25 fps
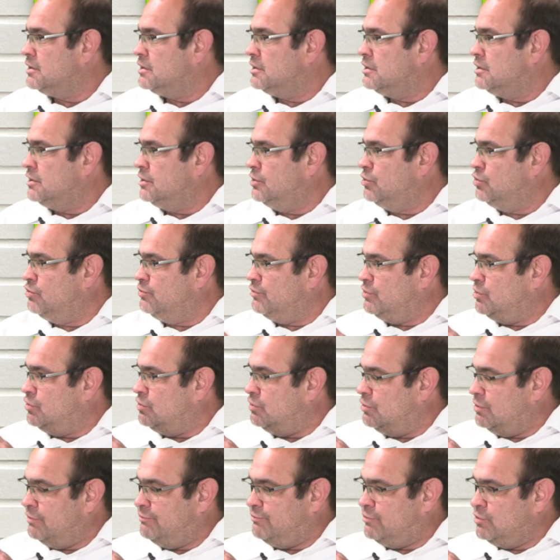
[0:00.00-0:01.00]

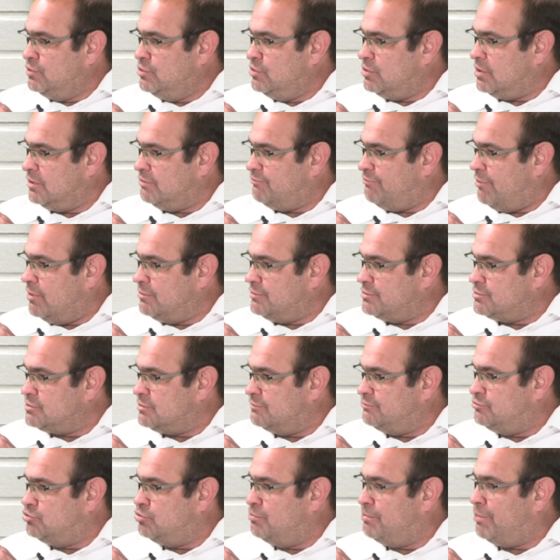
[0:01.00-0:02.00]
If you look at photos
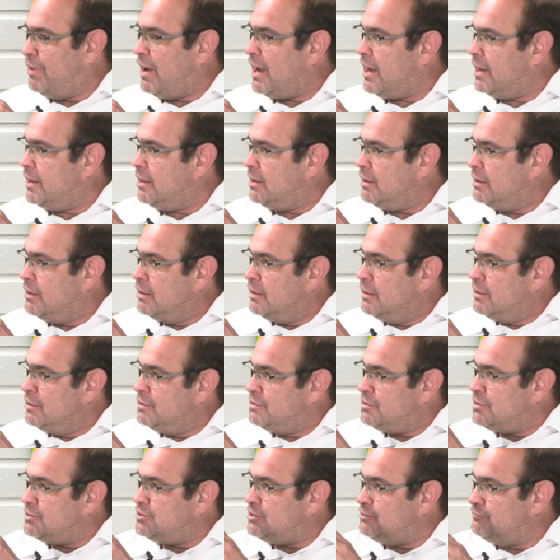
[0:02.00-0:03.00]
of Dubai
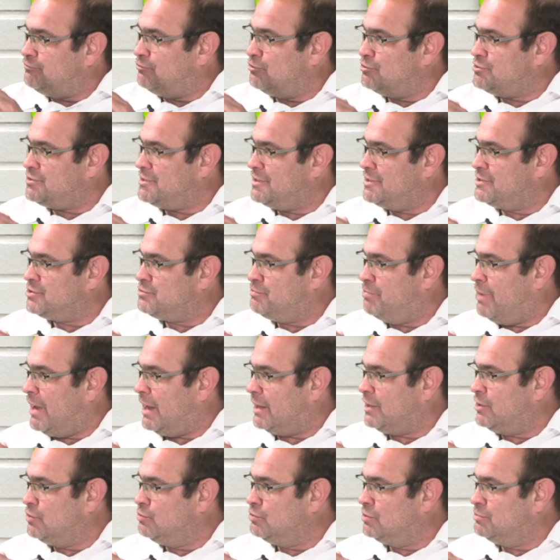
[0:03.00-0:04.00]
30, 40 years
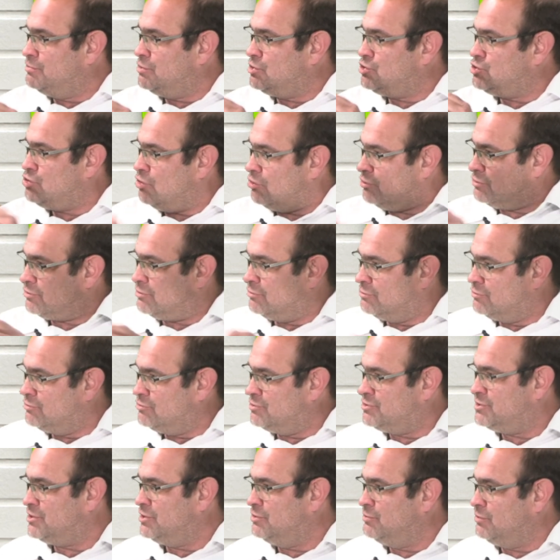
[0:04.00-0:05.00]
back, you will be shocked to
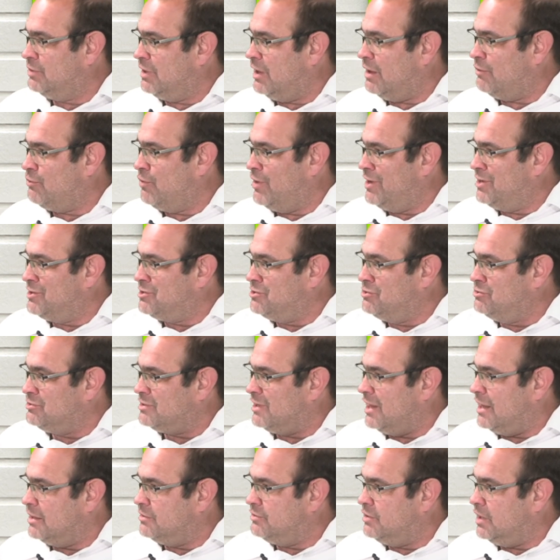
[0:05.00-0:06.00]
see what it looked
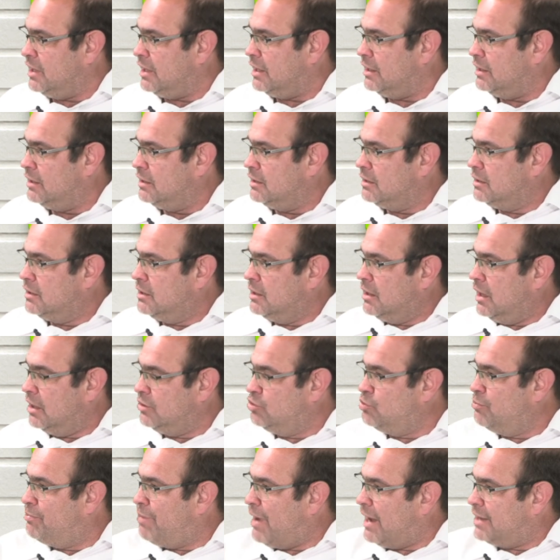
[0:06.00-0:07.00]
like there. And
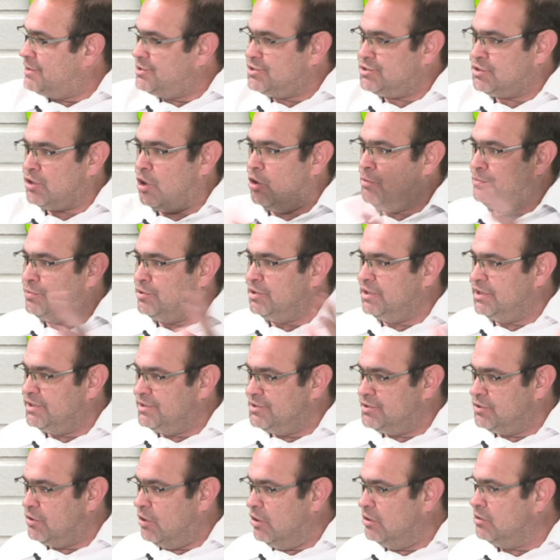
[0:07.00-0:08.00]
Dubai just opened
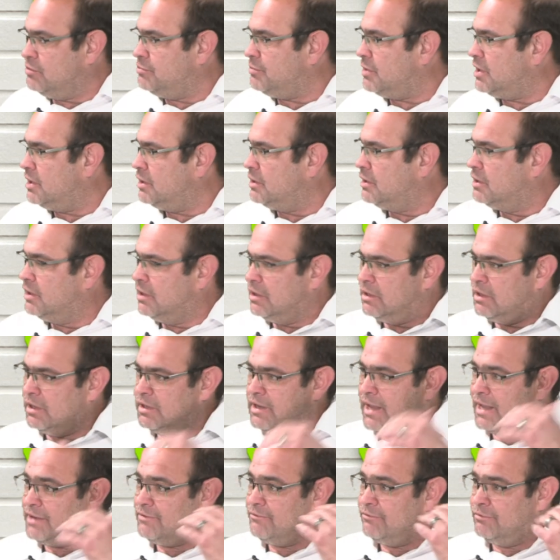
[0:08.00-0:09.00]
its economy. It
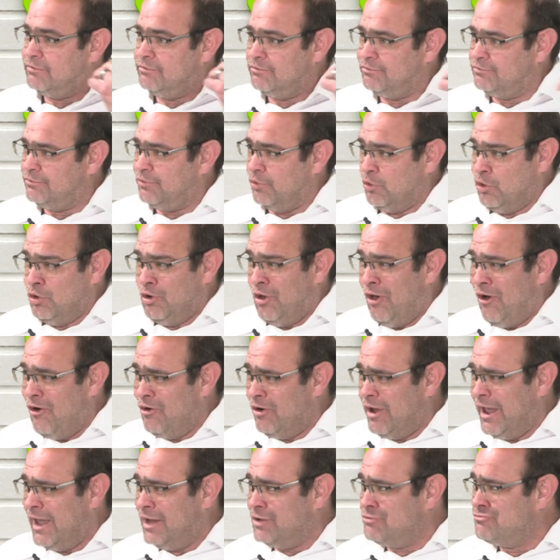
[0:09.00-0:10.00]
had, for long,
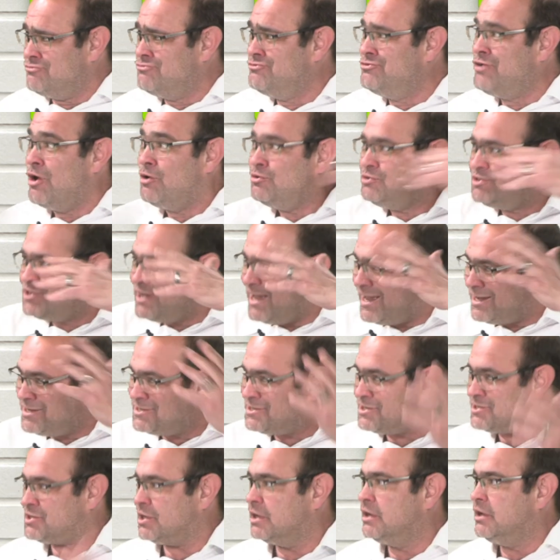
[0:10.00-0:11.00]
had no
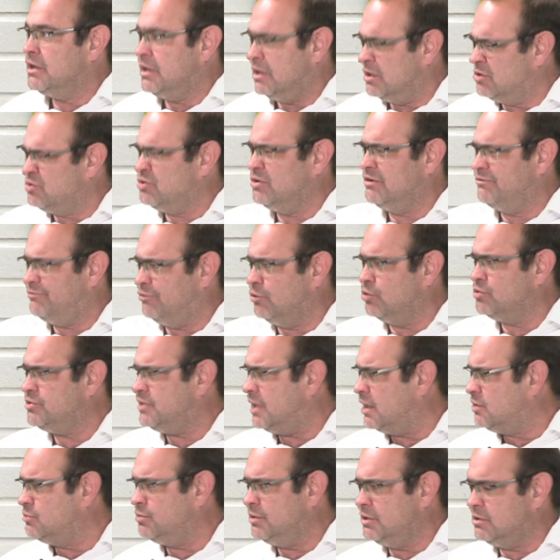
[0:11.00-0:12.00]
taxes. It could afford
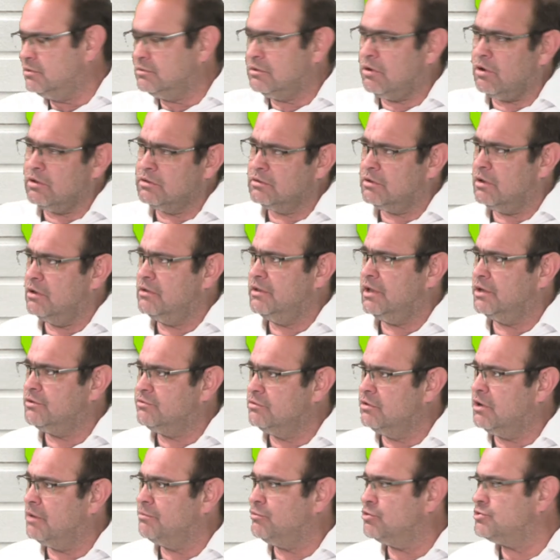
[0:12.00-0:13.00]
that. We can't go that
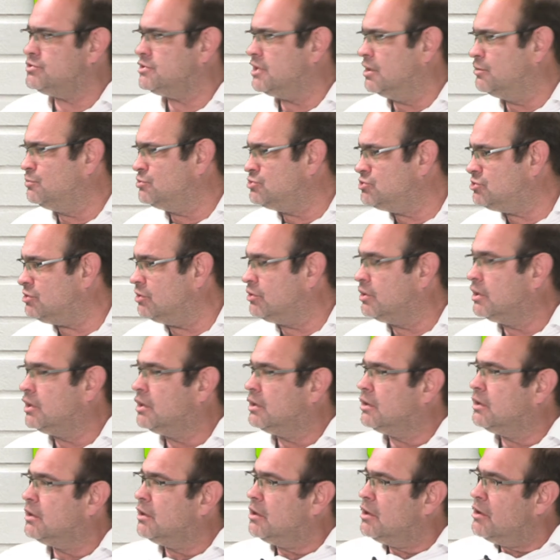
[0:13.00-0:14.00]
route. I'm not saying we should.
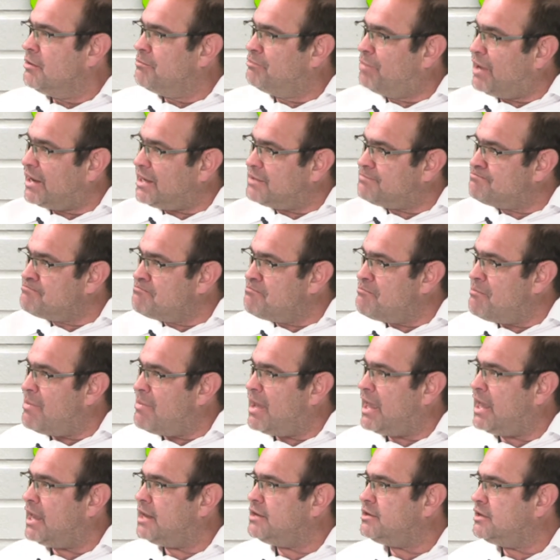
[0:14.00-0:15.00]
Yeah. But it
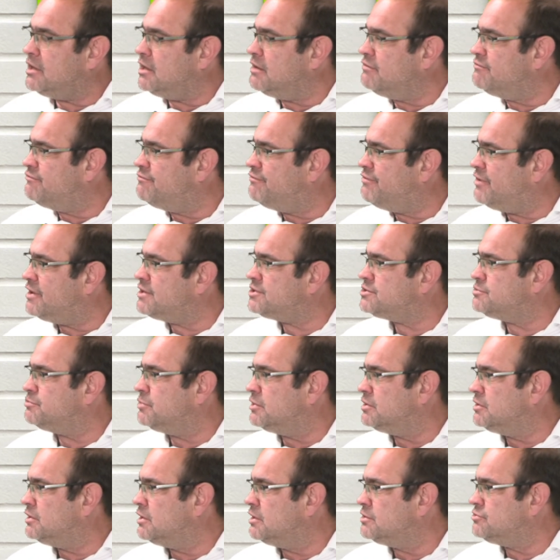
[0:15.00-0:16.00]
made
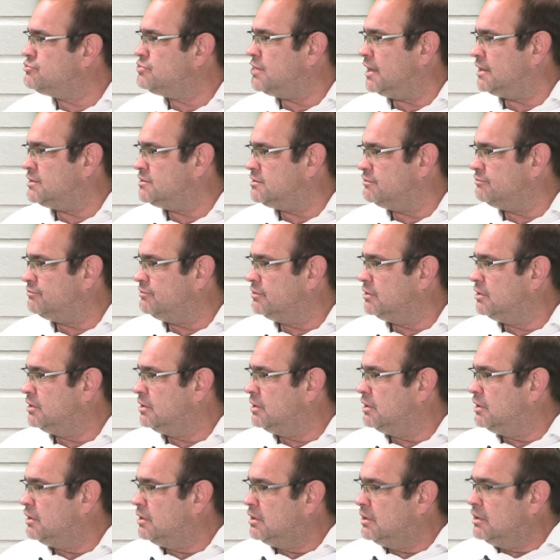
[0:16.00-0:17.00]
investment attractive.
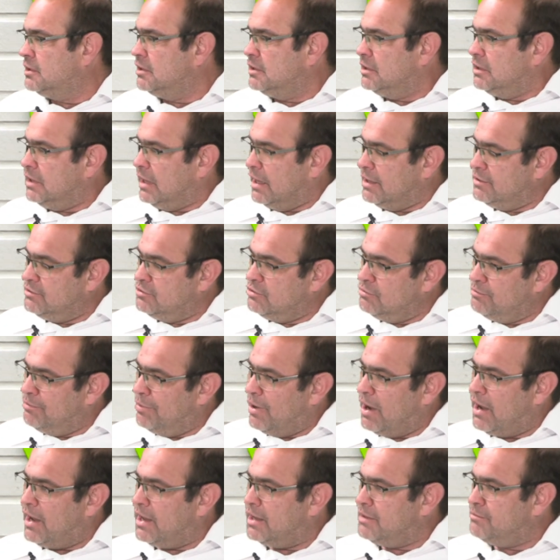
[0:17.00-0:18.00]
And
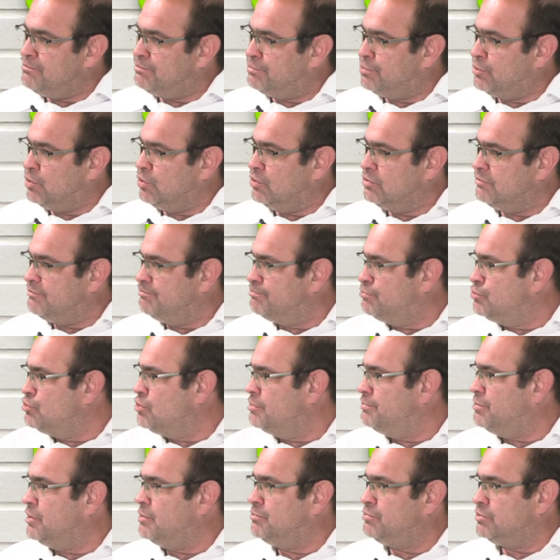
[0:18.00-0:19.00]
Dubai brought poor
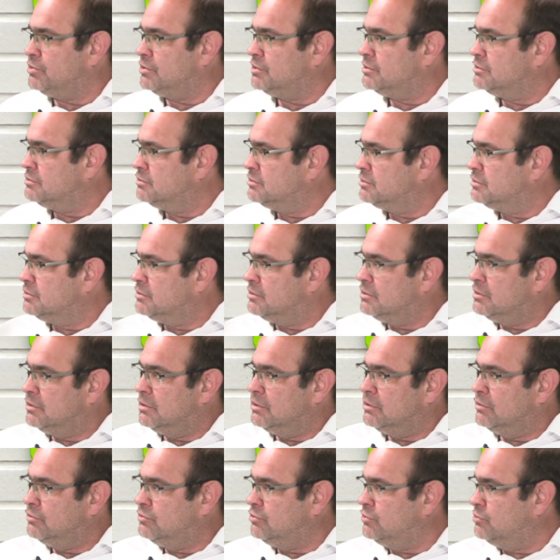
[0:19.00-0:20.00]
people
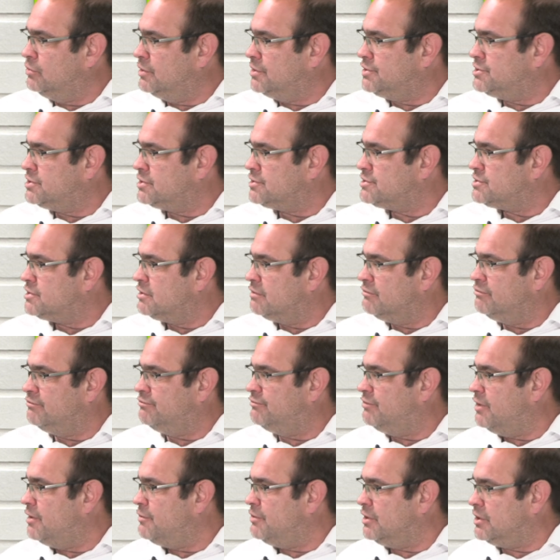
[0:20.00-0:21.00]
to riches
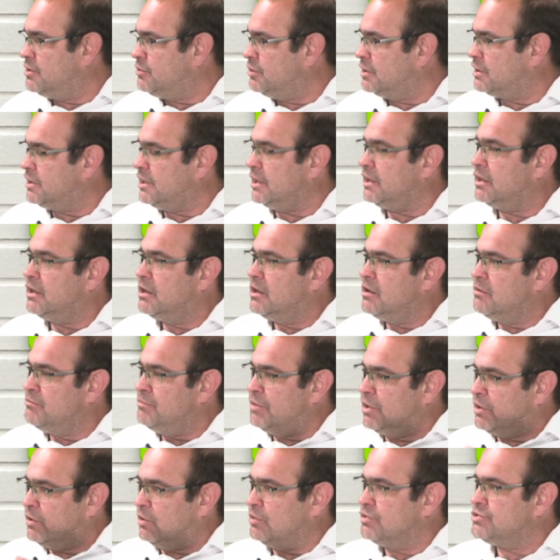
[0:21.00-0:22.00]
very quickly
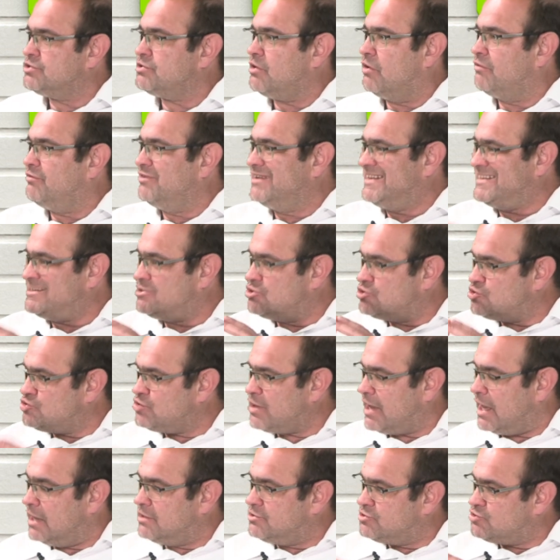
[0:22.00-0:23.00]
because of an
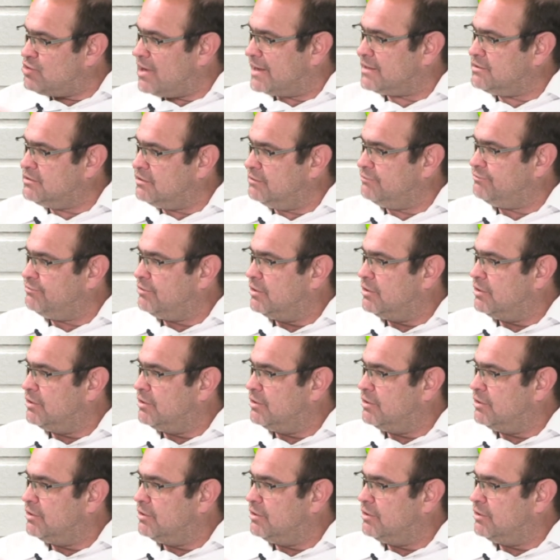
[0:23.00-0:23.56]
attractive